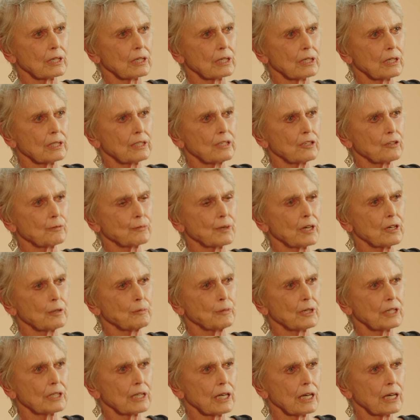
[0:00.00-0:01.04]
and he's
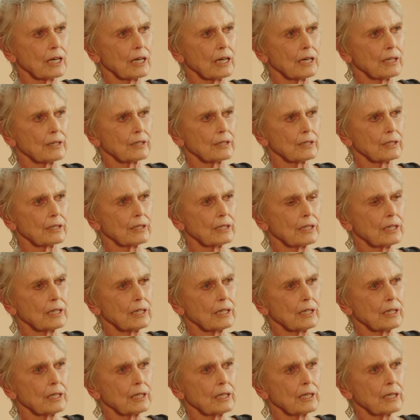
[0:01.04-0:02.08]
Merriman Lion,
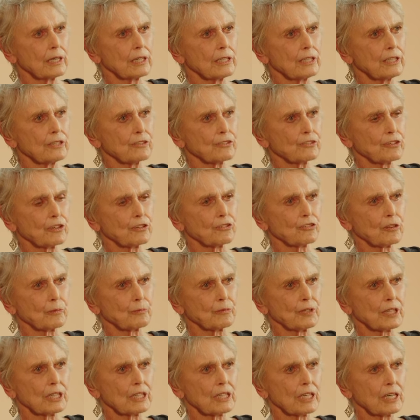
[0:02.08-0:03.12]
and he says
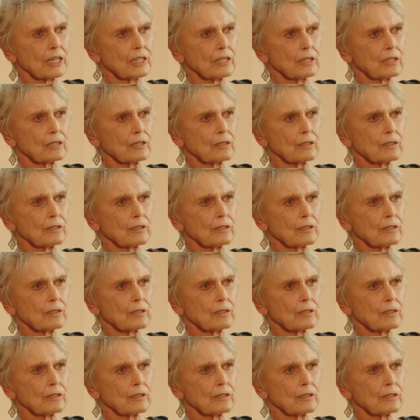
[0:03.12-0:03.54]
something like